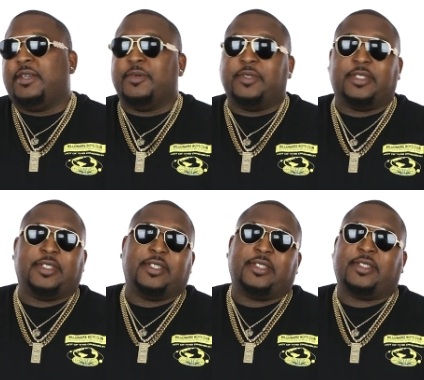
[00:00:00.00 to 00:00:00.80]
It was
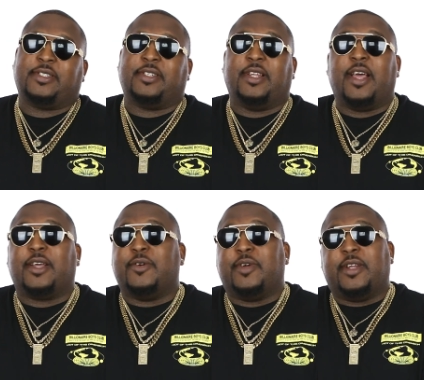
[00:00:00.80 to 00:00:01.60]
just a
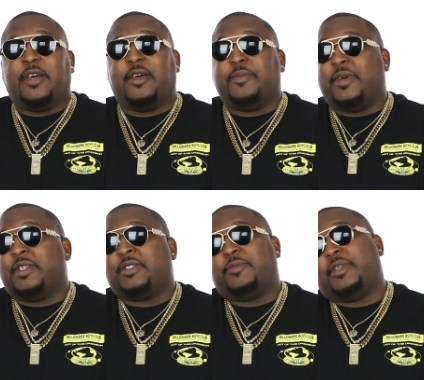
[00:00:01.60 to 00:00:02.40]
lot going on. My
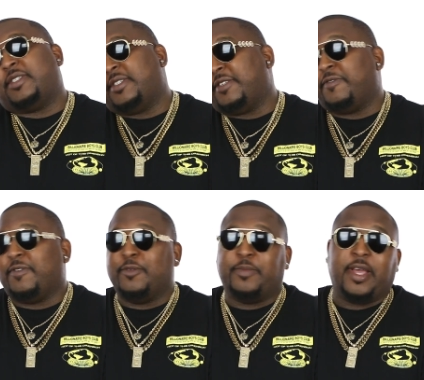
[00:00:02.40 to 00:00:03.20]
my sister
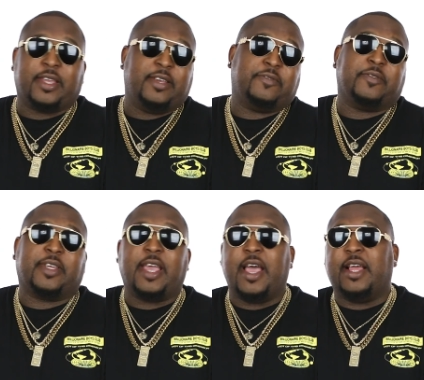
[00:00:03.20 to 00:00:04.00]
flew back in from
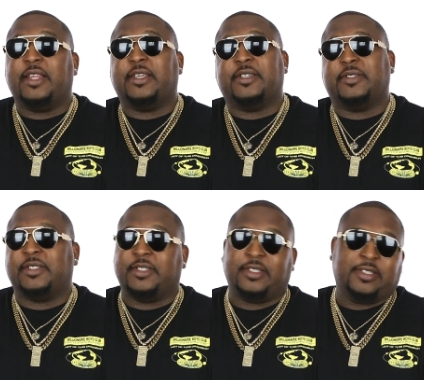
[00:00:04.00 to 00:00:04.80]
Cali. It was
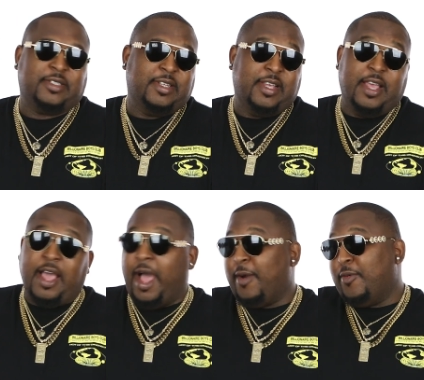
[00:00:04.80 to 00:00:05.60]
just
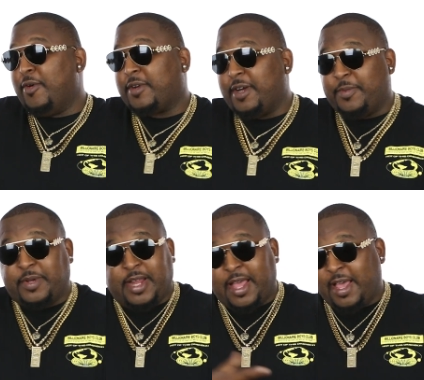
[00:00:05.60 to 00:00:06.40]
I woke up
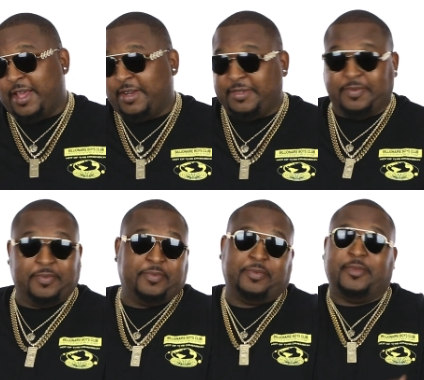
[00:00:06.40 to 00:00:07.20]
and I had
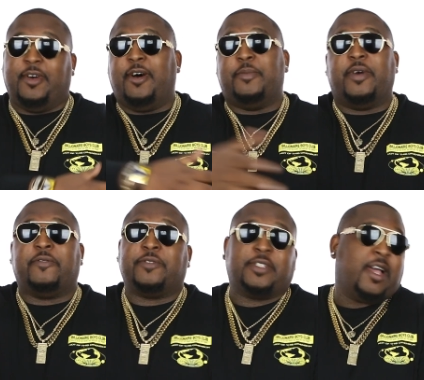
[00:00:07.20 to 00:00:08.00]
all my
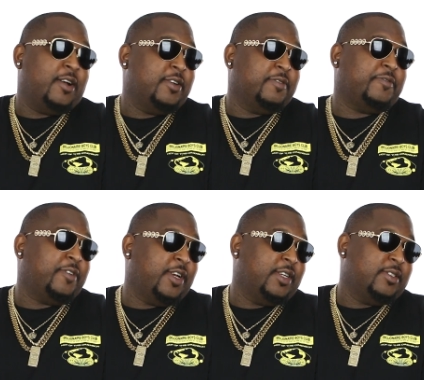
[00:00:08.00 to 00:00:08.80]
childhood
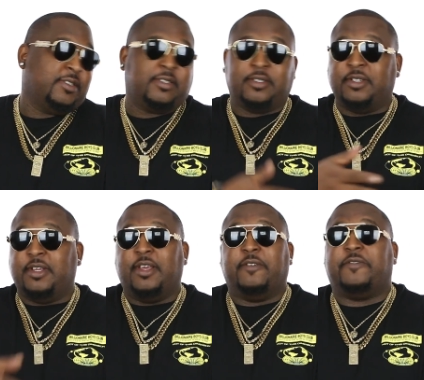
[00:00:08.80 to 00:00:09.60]
friends,
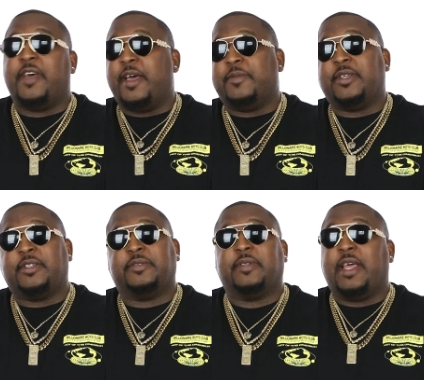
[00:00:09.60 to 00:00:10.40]
family
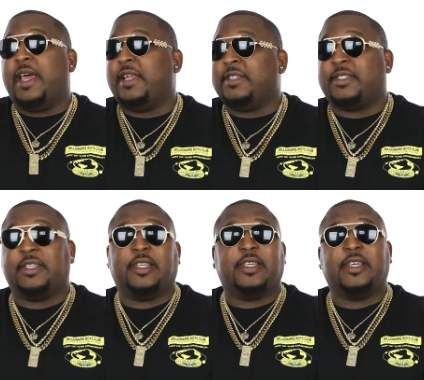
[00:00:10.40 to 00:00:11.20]
I hadn't
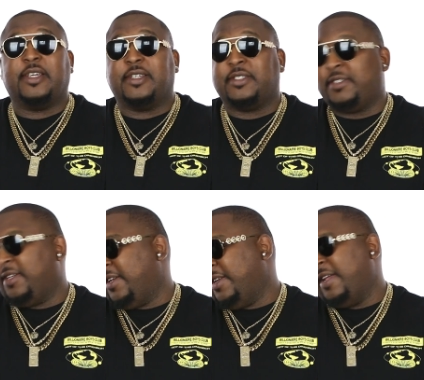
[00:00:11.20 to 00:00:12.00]
seen in years,
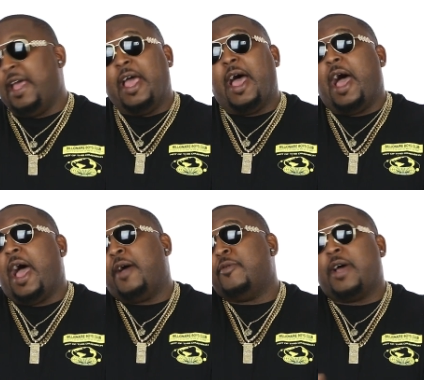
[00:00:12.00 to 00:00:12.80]
and
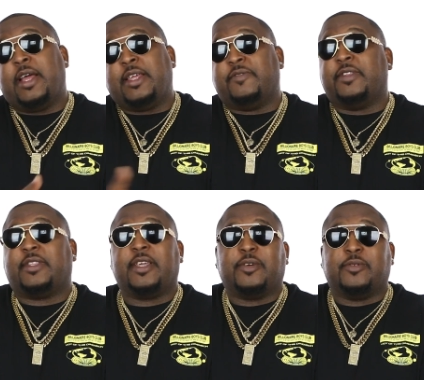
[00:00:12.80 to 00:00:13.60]
I I didn't even
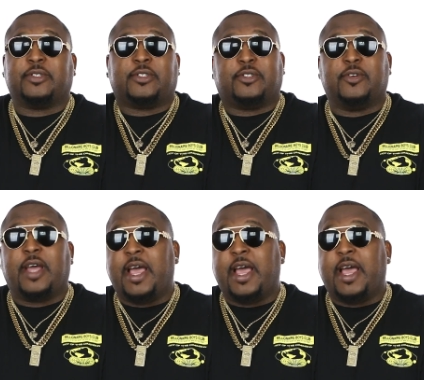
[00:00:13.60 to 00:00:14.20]
think it was a stroke.